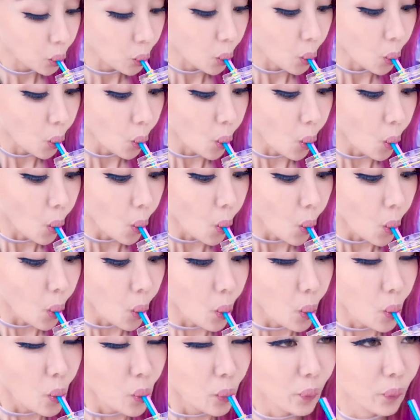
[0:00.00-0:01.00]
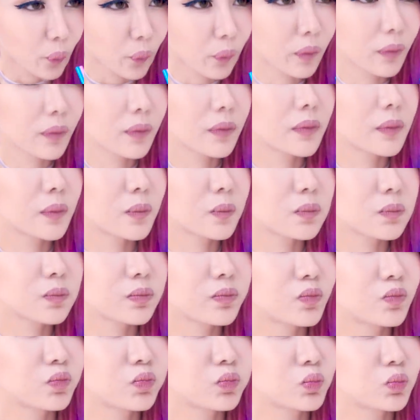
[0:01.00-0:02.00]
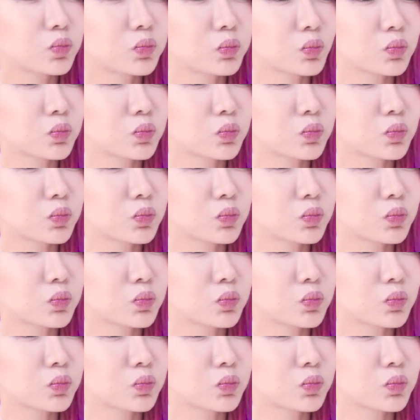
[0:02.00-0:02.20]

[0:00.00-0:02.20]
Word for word: this resistance if you slurp really